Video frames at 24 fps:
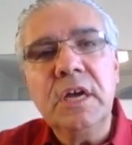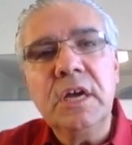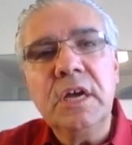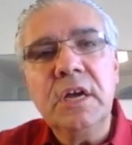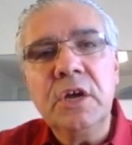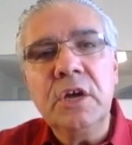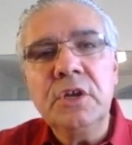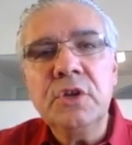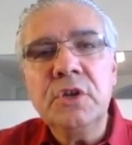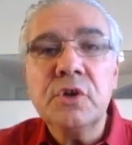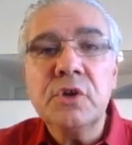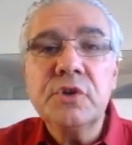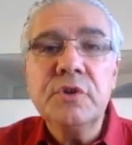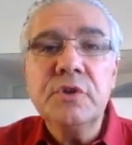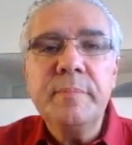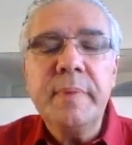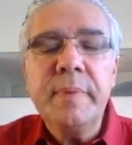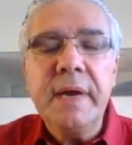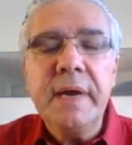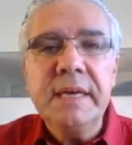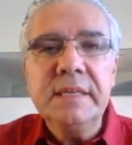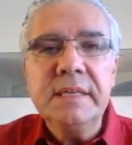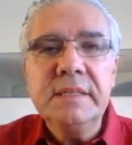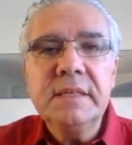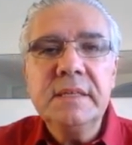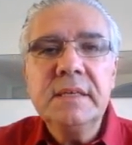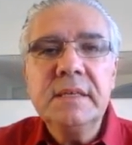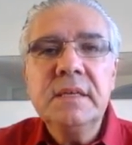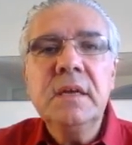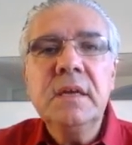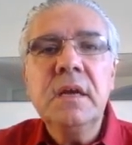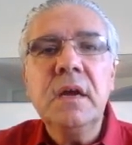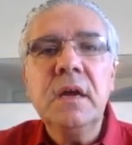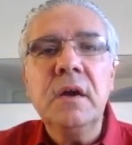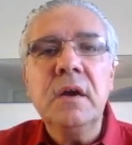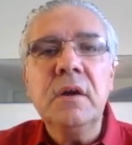unoccupied
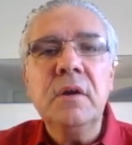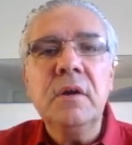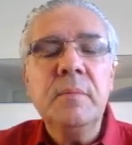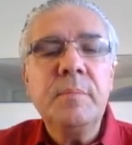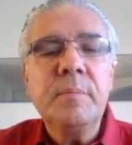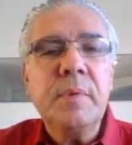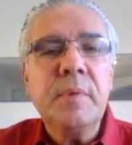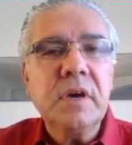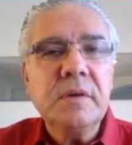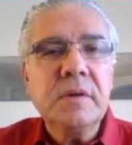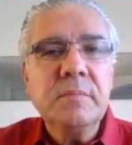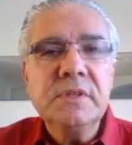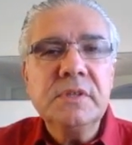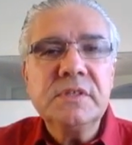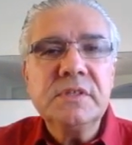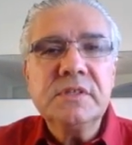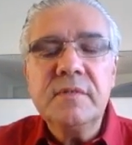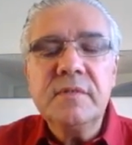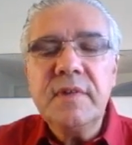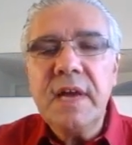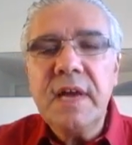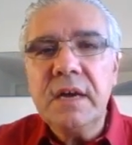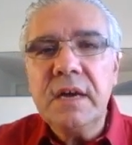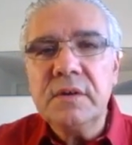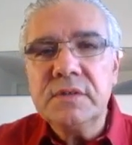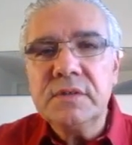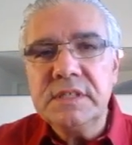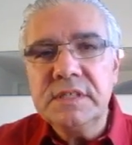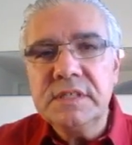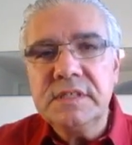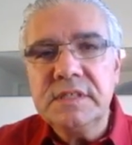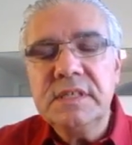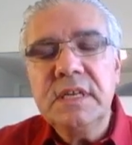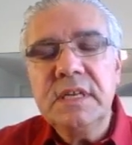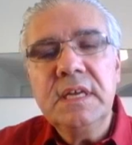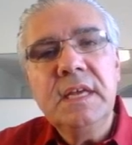apartments of
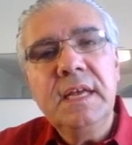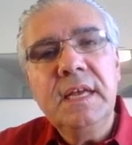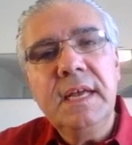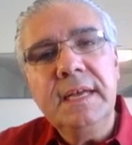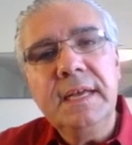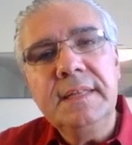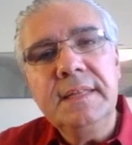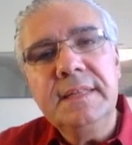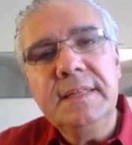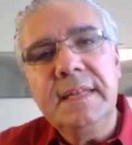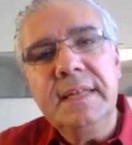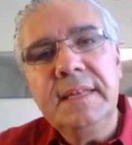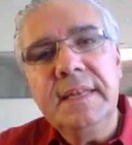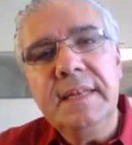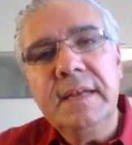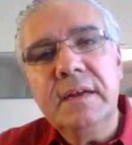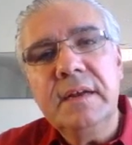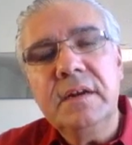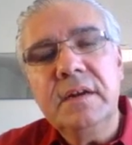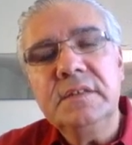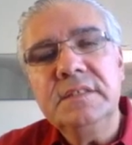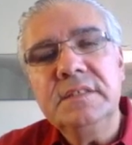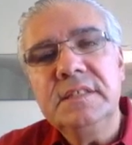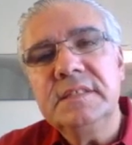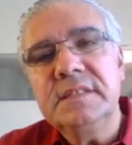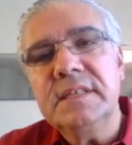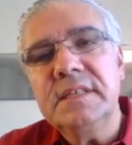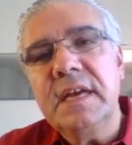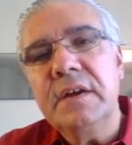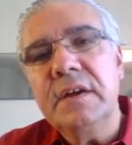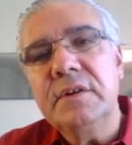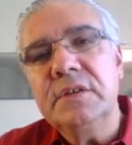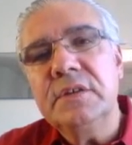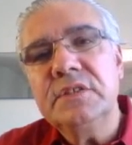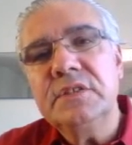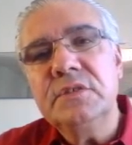houses, and then they are
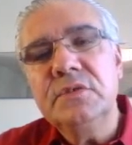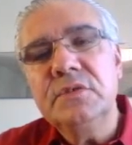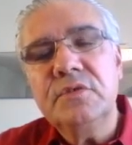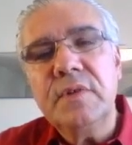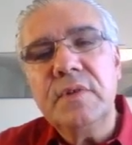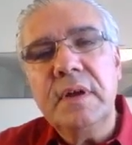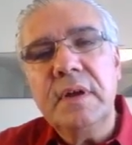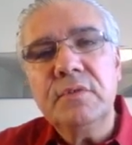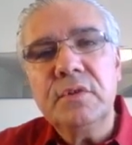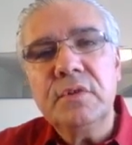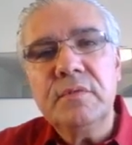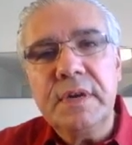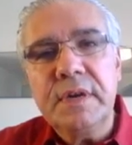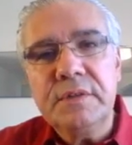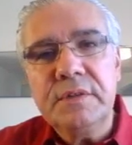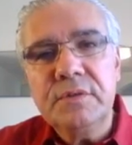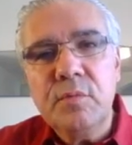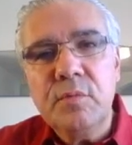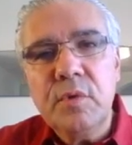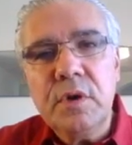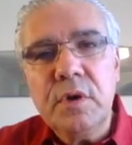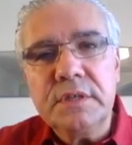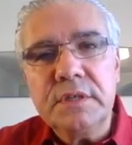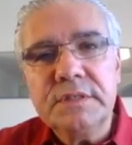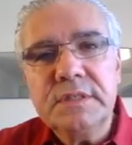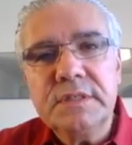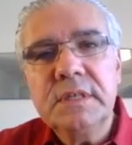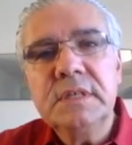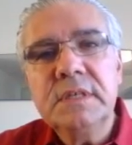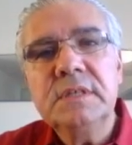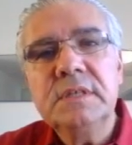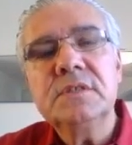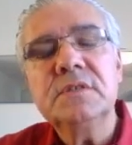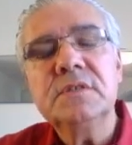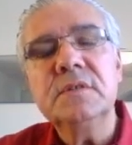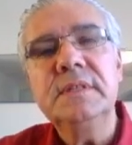desirous to travel around the world.
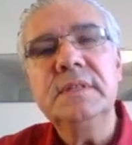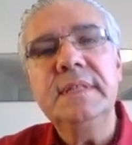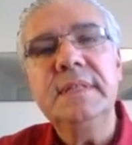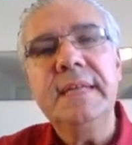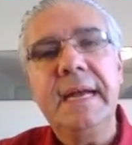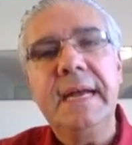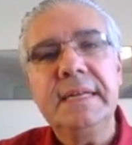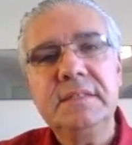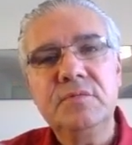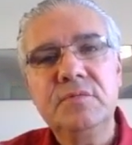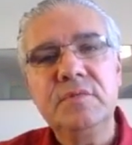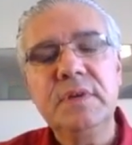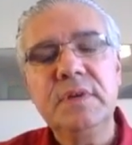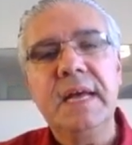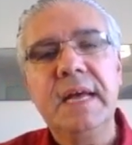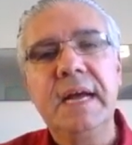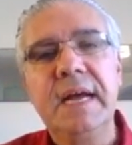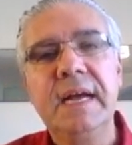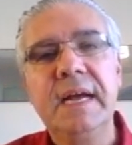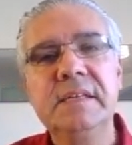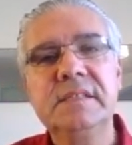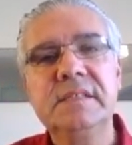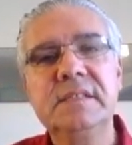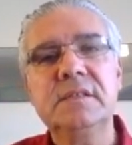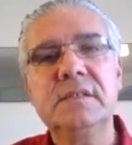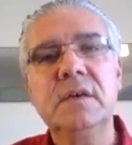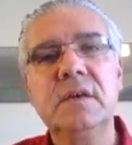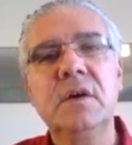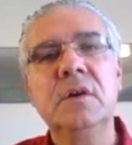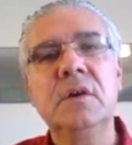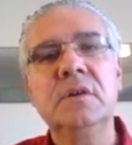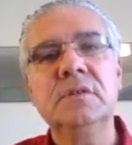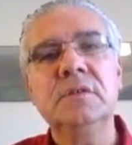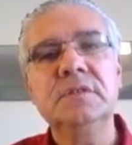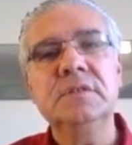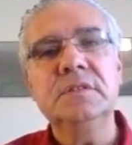So that relies
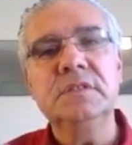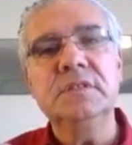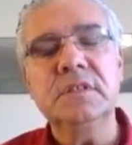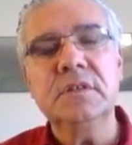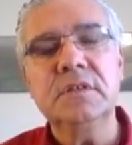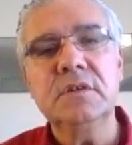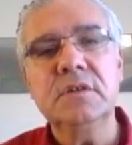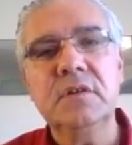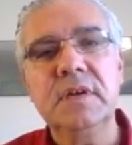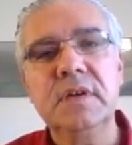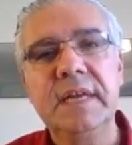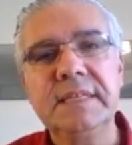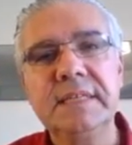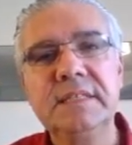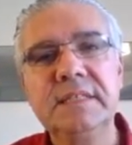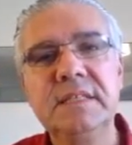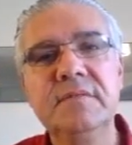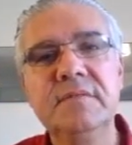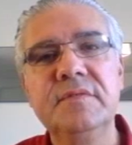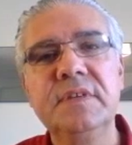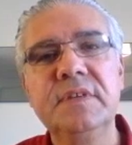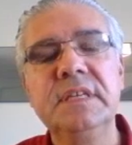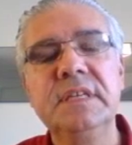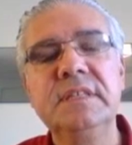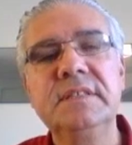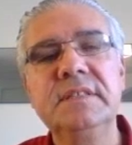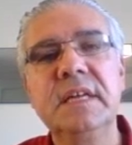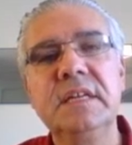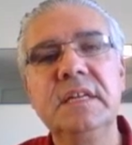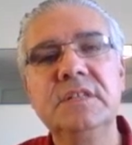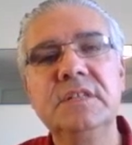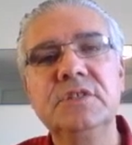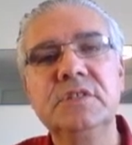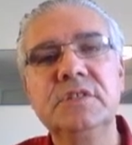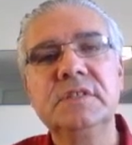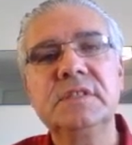on the collective
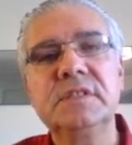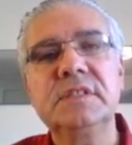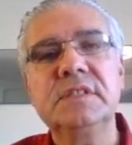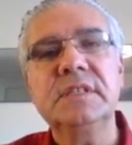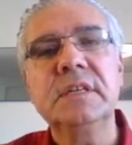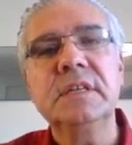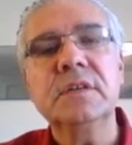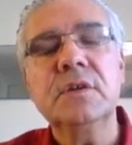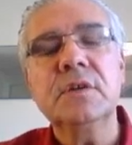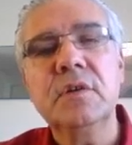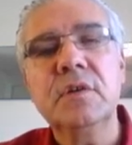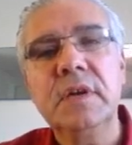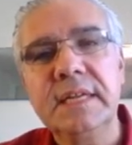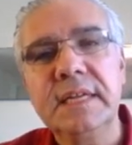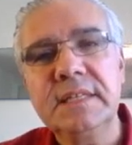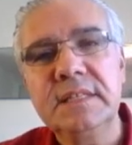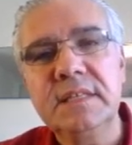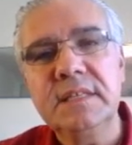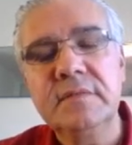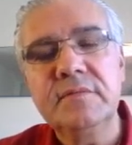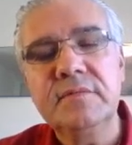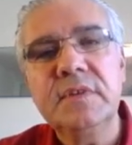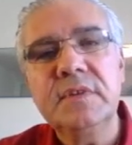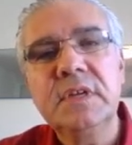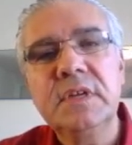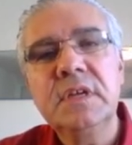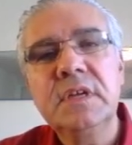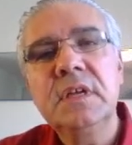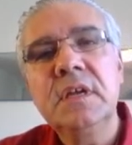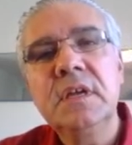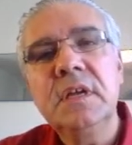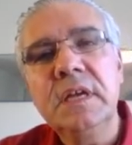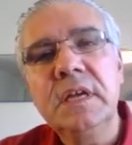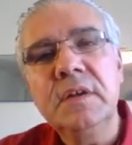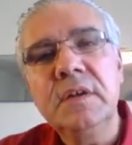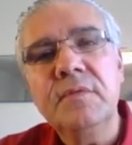intelligence and collective
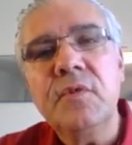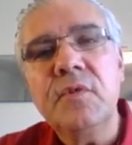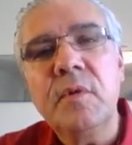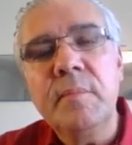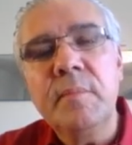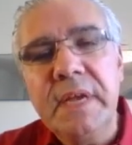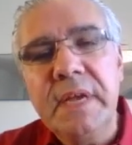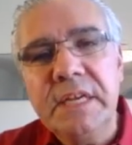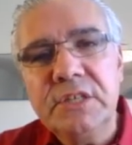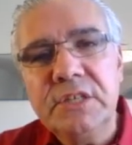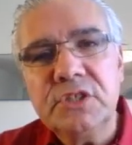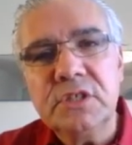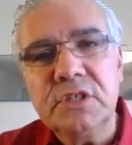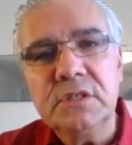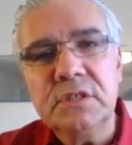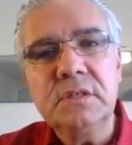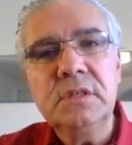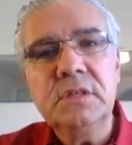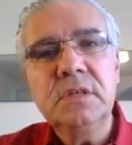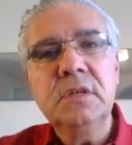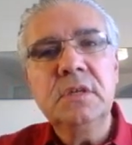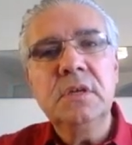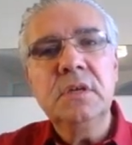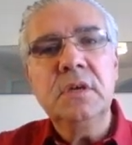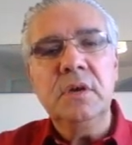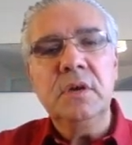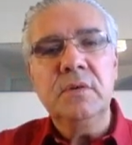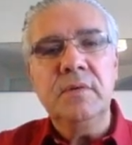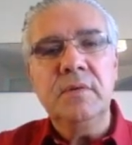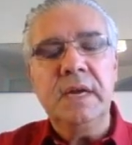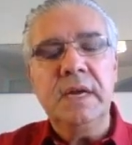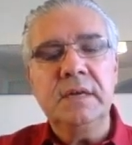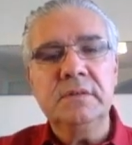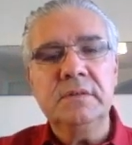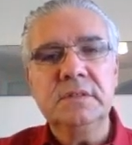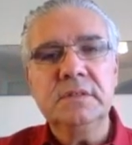information
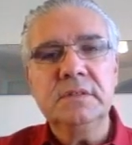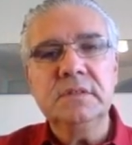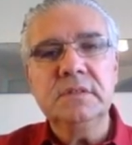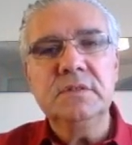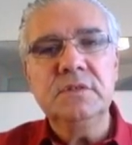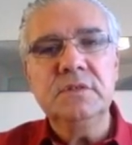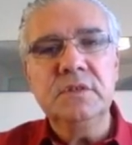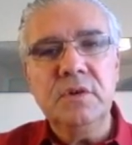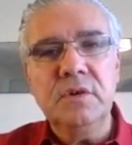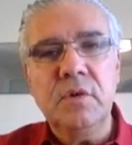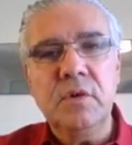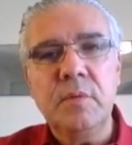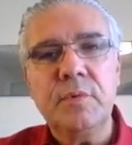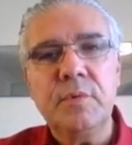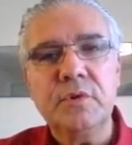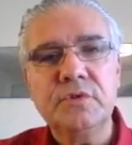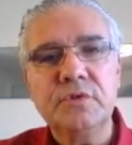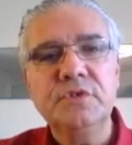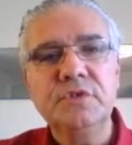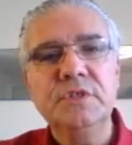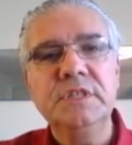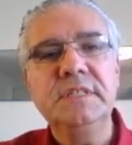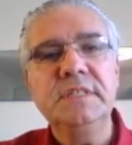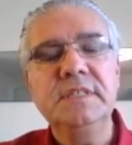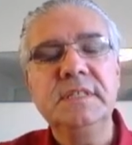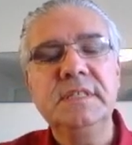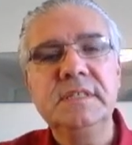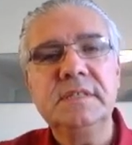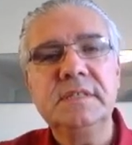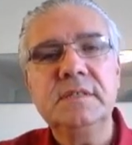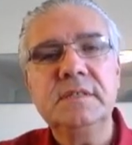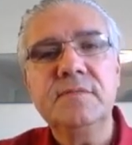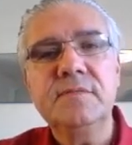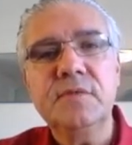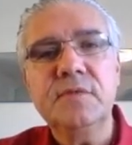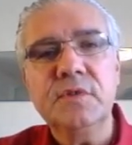around the
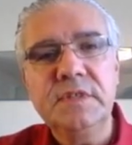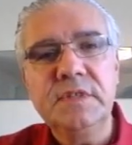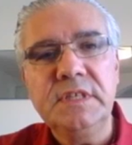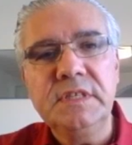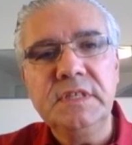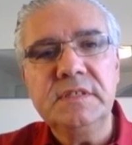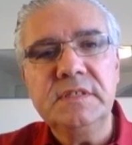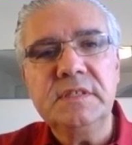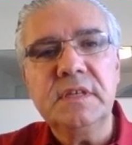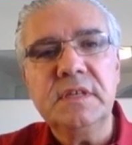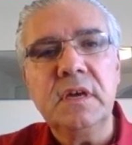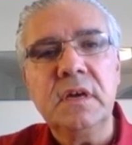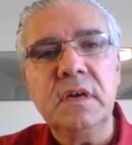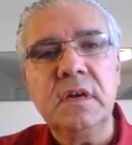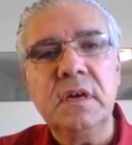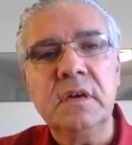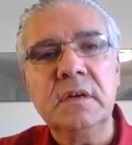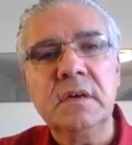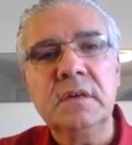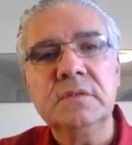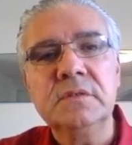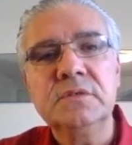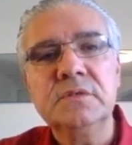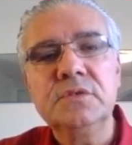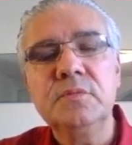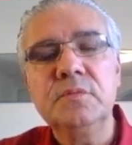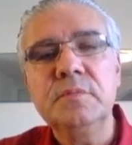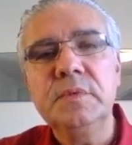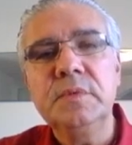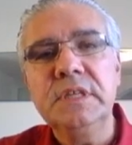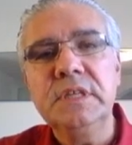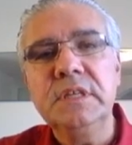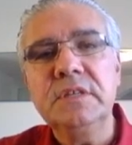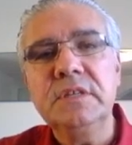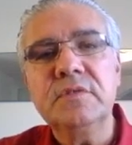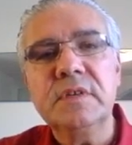opportunities for these to
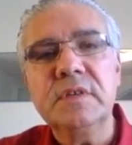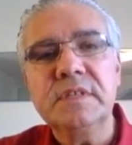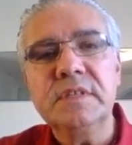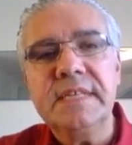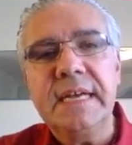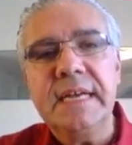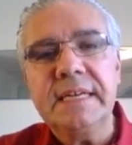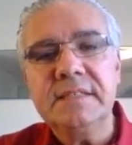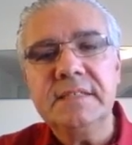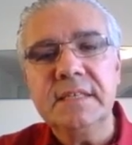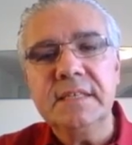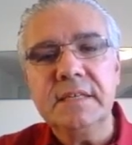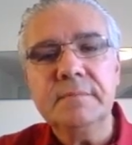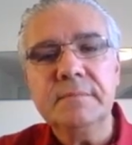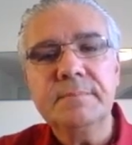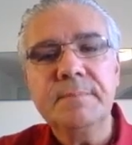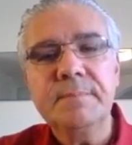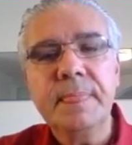be transacting.